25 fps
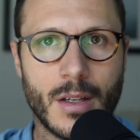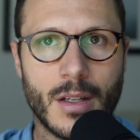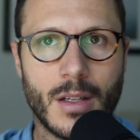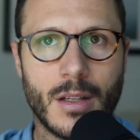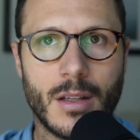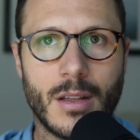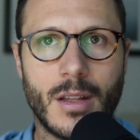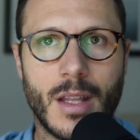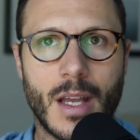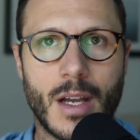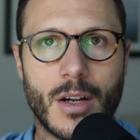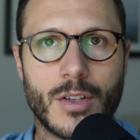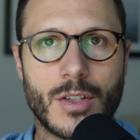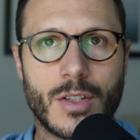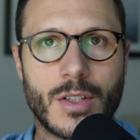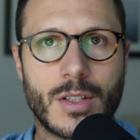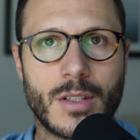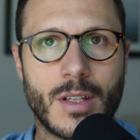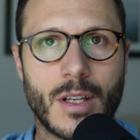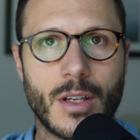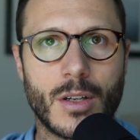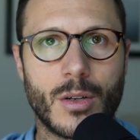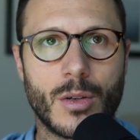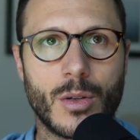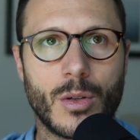There's
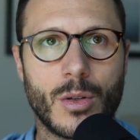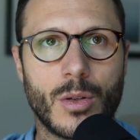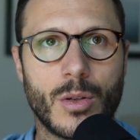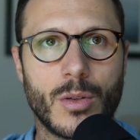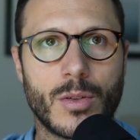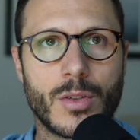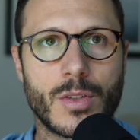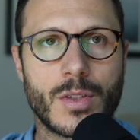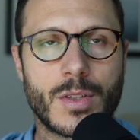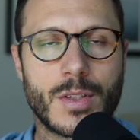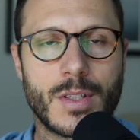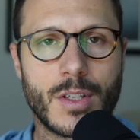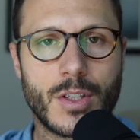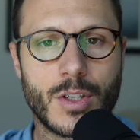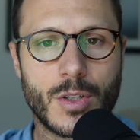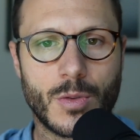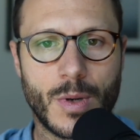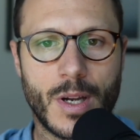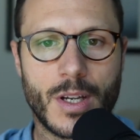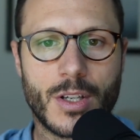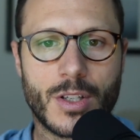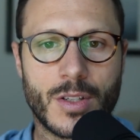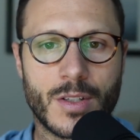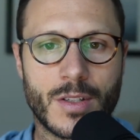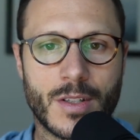still
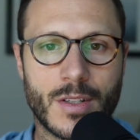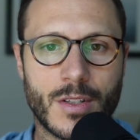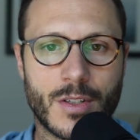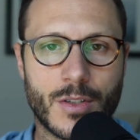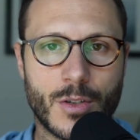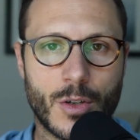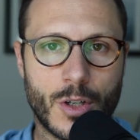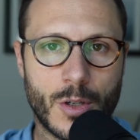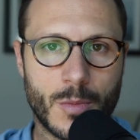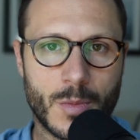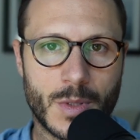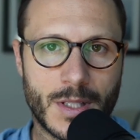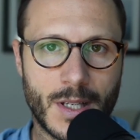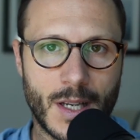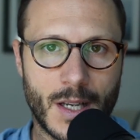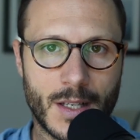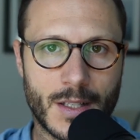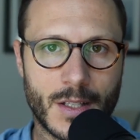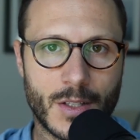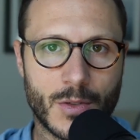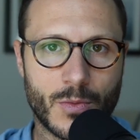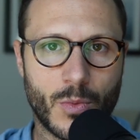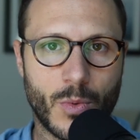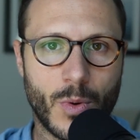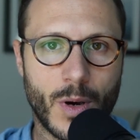situations and
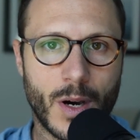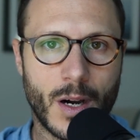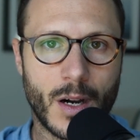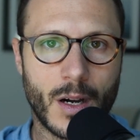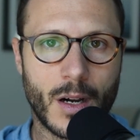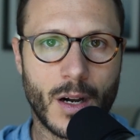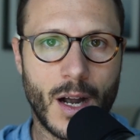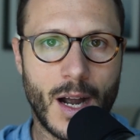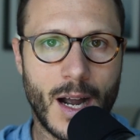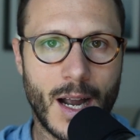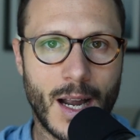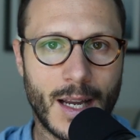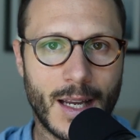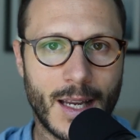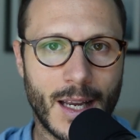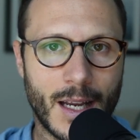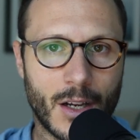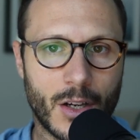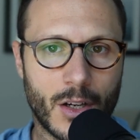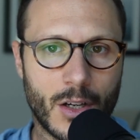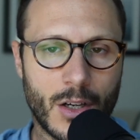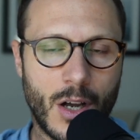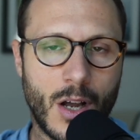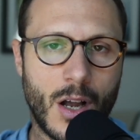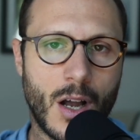circumstances where I
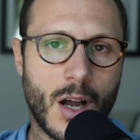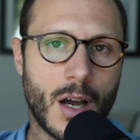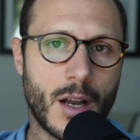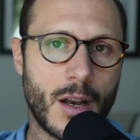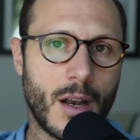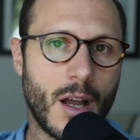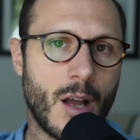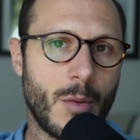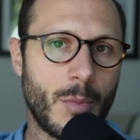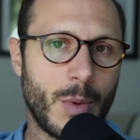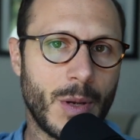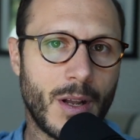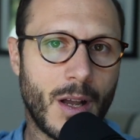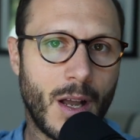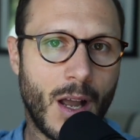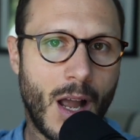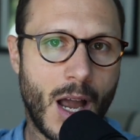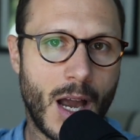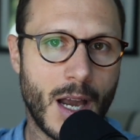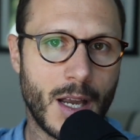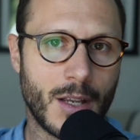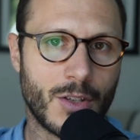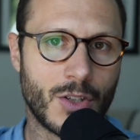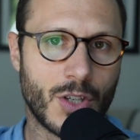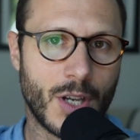get caught up and
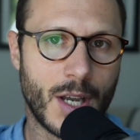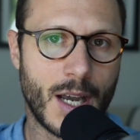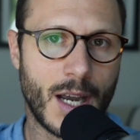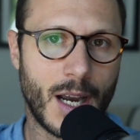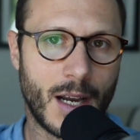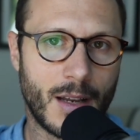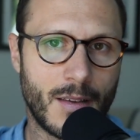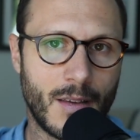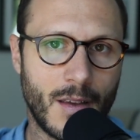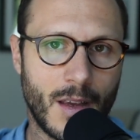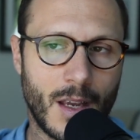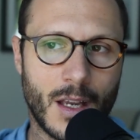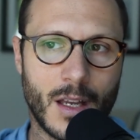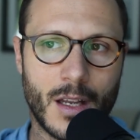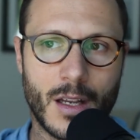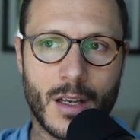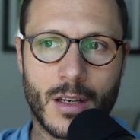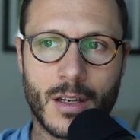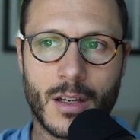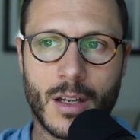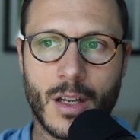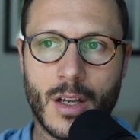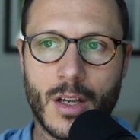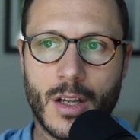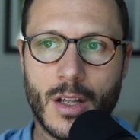hijacked
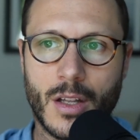in